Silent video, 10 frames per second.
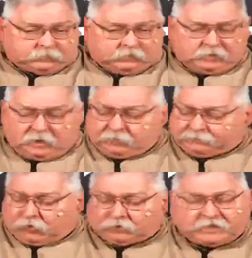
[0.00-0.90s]
Number
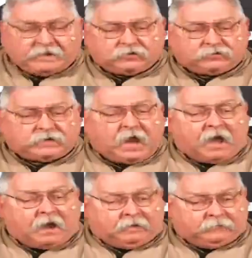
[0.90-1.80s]
4, take your
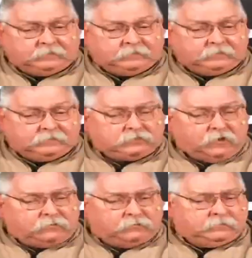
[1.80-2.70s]
time.
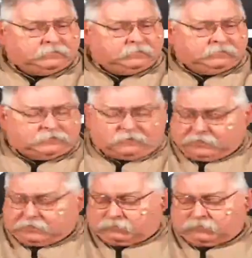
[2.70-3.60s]
Don't
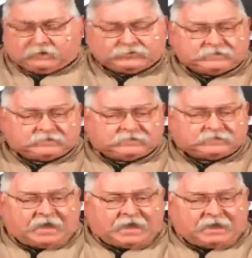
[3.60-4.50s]
be in a rush. This is
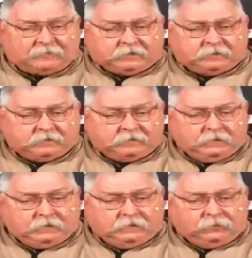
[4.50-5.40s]
a hobby.
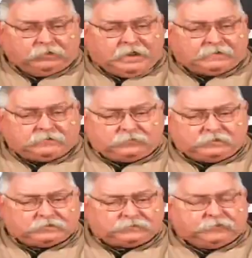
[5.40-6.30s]
We're not doing
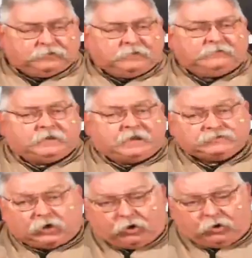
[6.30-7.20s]
this for a living as
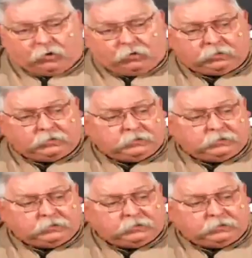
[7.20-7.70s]
a whole.